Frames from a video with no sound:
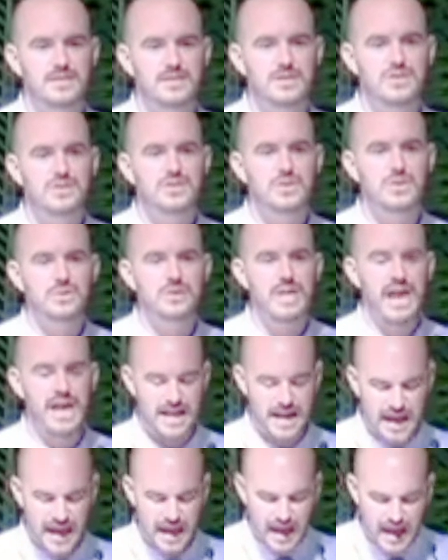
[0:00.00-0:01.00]
to that
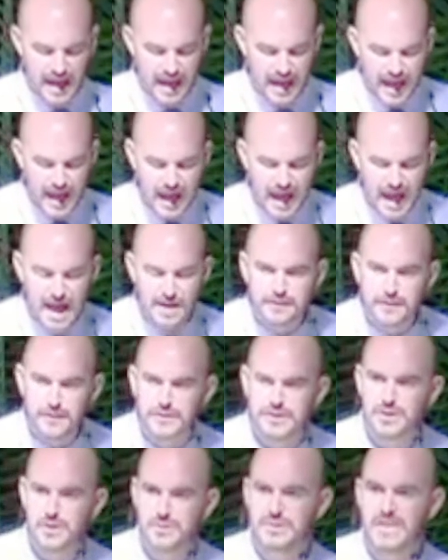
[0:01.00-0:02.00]
ever
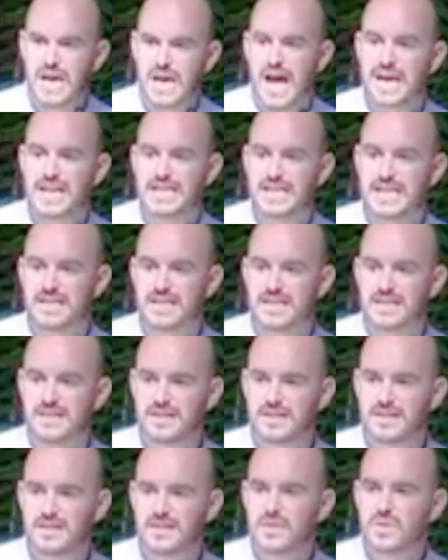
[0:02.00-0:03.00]
so tiny
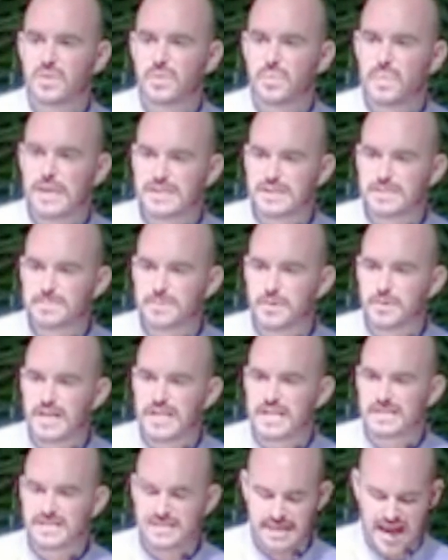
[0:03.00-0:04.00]

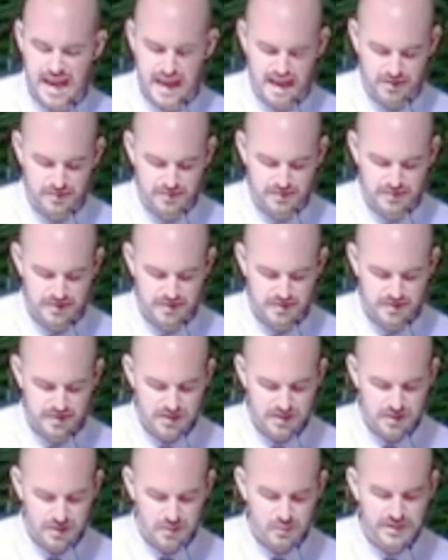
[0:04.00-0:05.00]
whispering sound
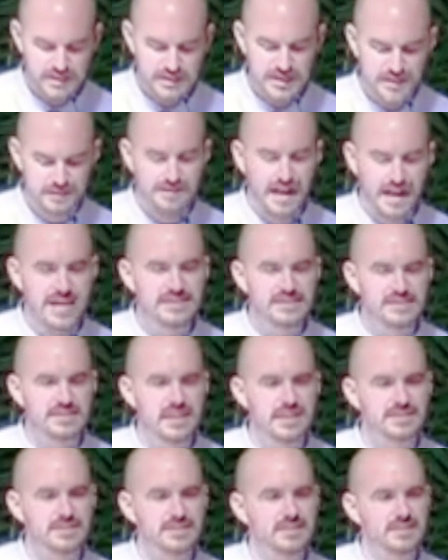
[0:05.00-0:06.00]
which invites
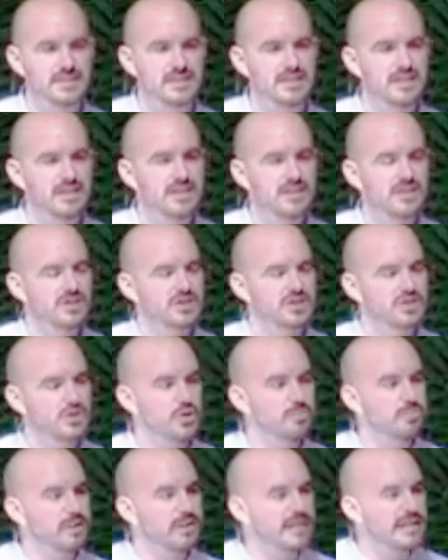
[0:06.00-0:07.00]
us to
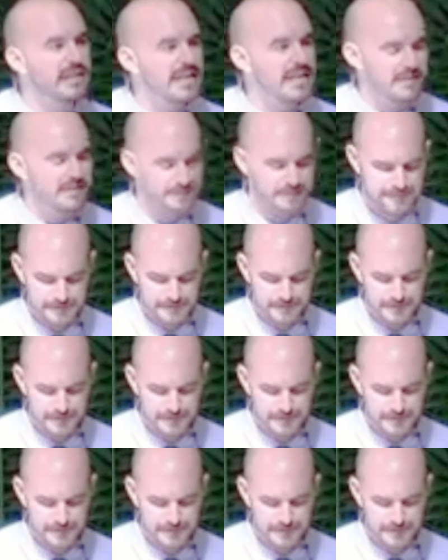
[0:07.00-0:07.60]
believe,